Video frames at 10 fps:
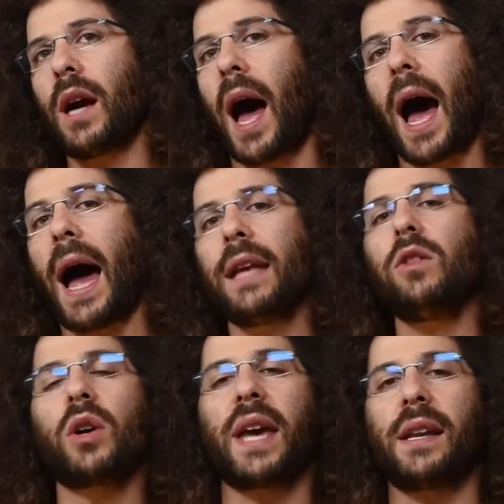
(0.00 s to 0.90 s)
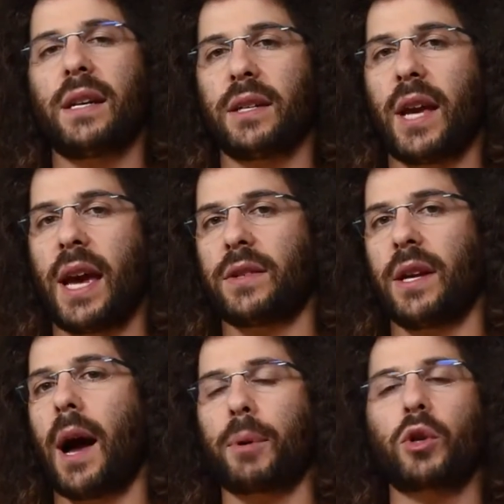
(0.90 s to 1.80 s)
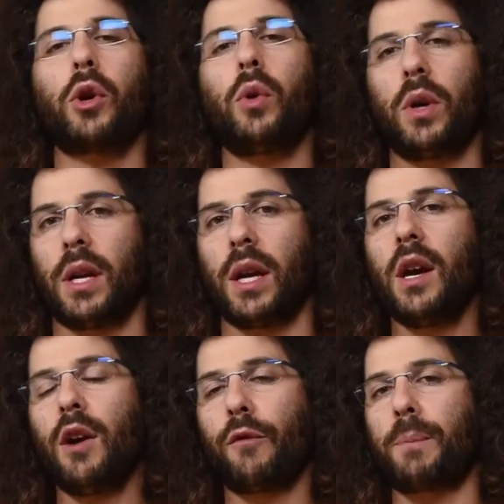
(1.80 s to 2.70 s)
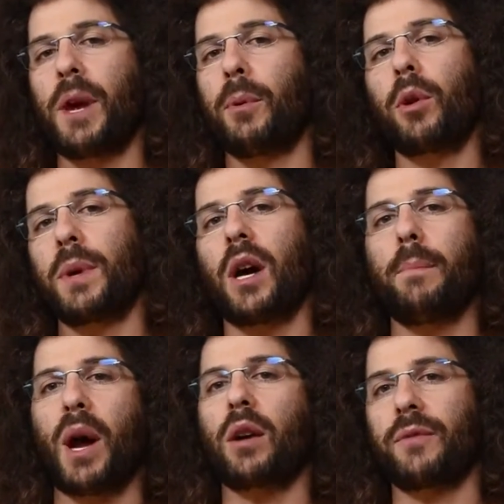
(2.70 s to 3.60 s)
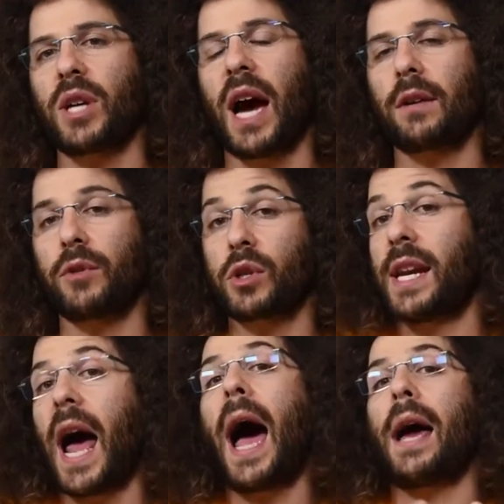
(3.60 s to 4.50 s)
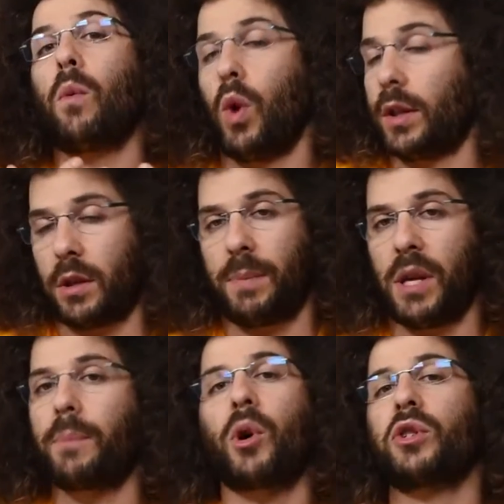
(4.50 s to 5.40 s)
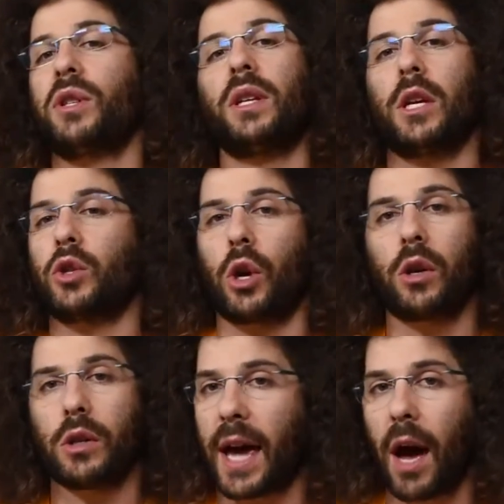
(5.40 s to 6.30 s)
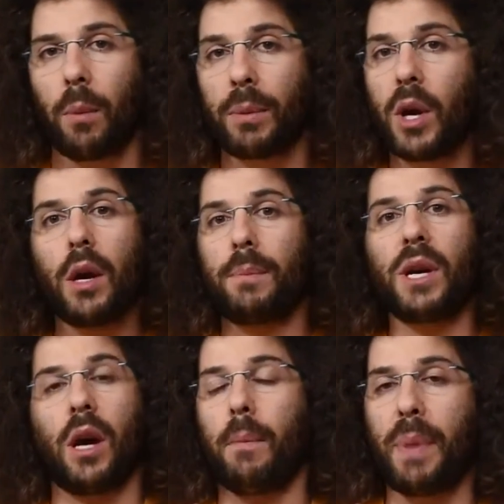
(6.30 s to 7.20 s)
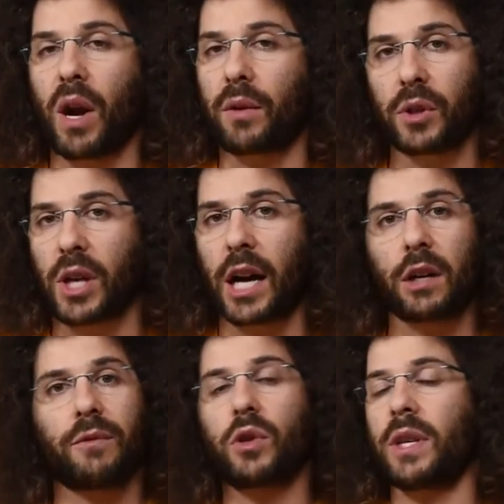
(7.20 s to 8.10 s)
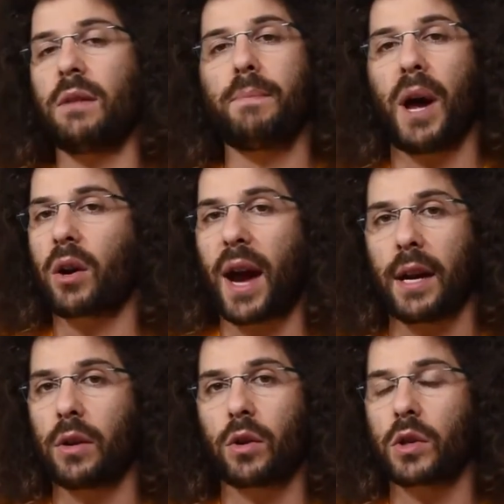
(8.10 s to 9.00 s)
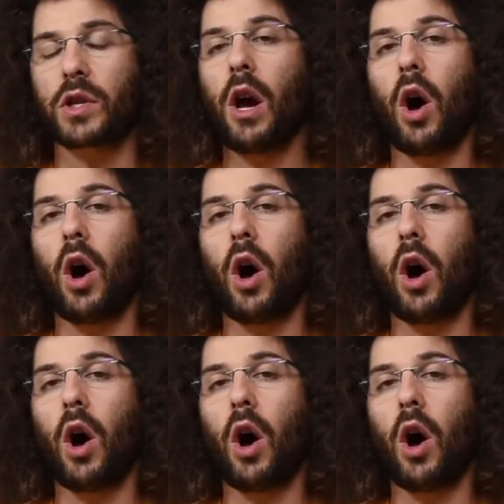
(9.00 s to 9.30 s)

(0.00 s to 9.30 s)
I look at it as an opportunity for people to become better photographers, and I want to be the person that they turn to help become better photographers and better editors